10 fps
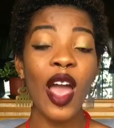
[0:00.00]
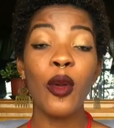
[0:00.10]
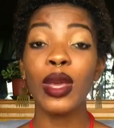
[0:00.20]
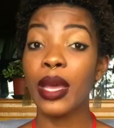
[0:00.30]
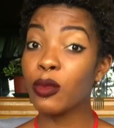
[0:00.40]

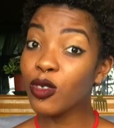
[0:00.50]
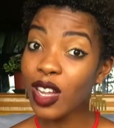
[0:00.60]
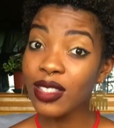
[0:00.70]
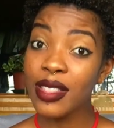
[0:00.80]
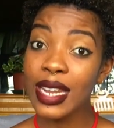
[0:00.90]
we can move on
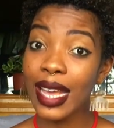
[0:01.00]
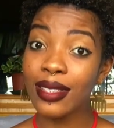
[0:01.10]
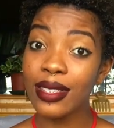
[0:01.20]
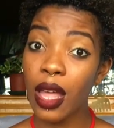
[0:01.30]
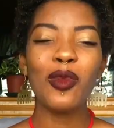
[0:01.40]
to the next
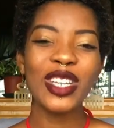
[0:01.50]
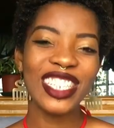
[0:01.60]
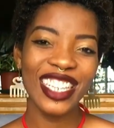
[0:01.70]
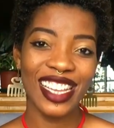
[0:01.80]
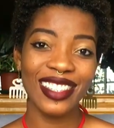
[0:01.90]
step,
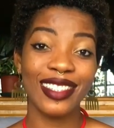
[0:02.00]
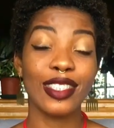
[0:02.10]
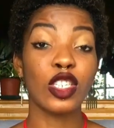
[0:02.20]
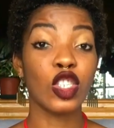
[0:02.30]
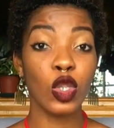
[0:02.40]
which is
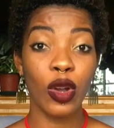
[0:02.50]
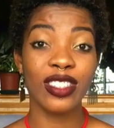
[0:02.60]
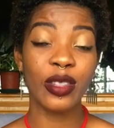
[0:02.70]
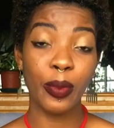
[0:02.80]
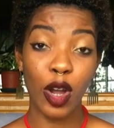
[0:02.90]
to source
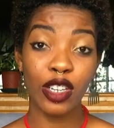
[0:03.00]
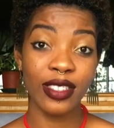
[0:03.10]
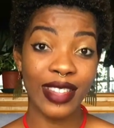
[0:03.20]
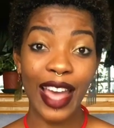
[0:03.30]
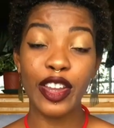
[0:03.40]
the products
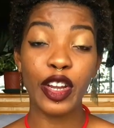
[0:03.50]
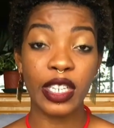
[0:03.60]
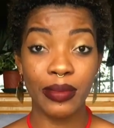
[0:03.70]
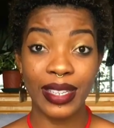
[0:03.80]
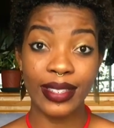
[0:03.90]
that you're going
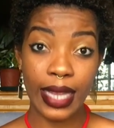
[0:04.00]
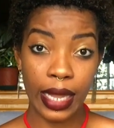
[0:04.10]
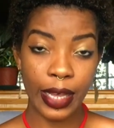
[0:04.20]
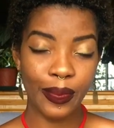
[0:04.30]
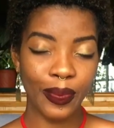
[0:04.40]
to be selling.